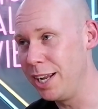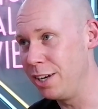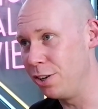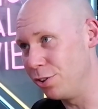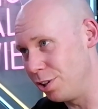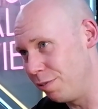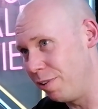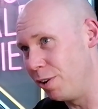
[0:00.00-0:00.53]
It
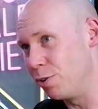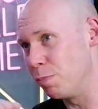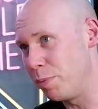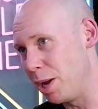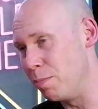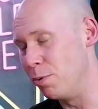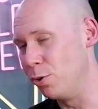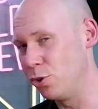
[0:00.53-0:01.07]
does, it feels a
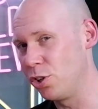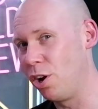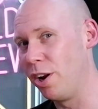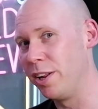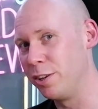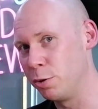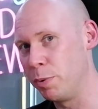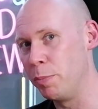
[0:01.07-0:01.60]
bit more
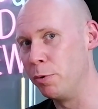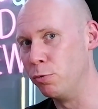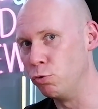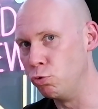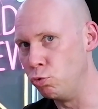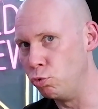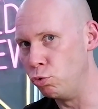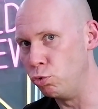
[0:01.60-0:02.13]
solid. It's a bit more,
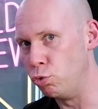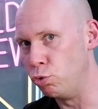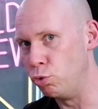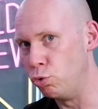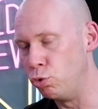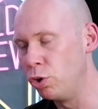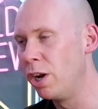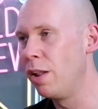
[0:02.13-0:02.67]

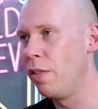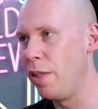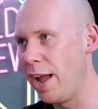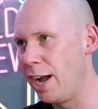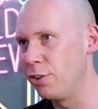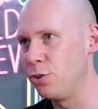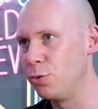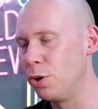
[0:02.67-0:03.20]
the
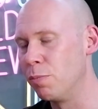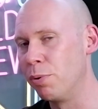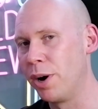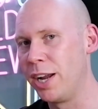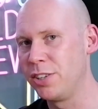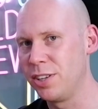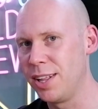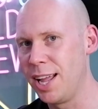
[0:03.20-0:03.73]
actual
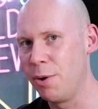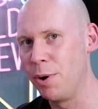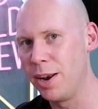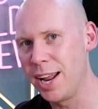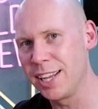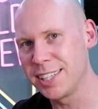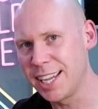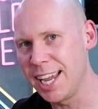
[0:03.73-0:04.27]
compressor there,
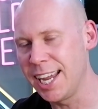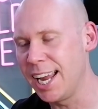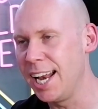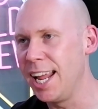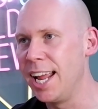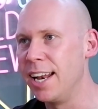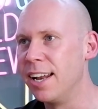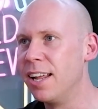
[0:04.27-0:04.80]
when that's
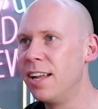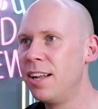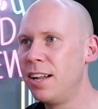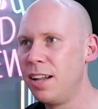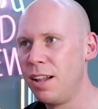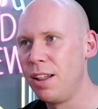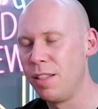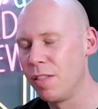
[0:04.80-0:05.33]
kicking in,
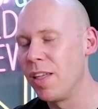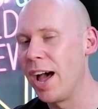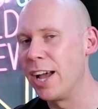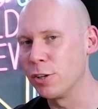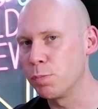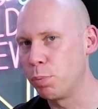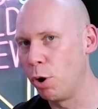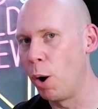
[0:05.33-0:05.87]

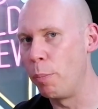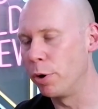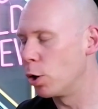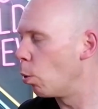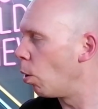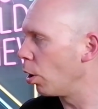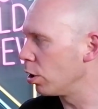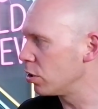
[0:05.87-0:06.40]
that's proper
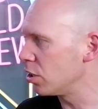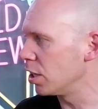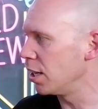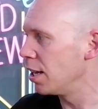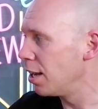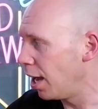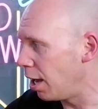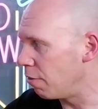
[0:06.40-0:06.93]

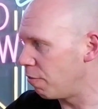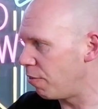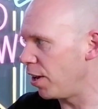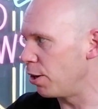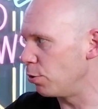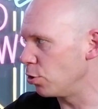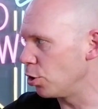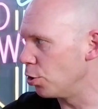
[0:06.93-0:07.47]
quality. It
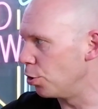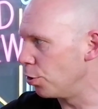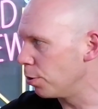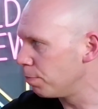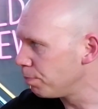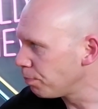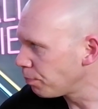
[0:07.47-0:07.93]
feels good.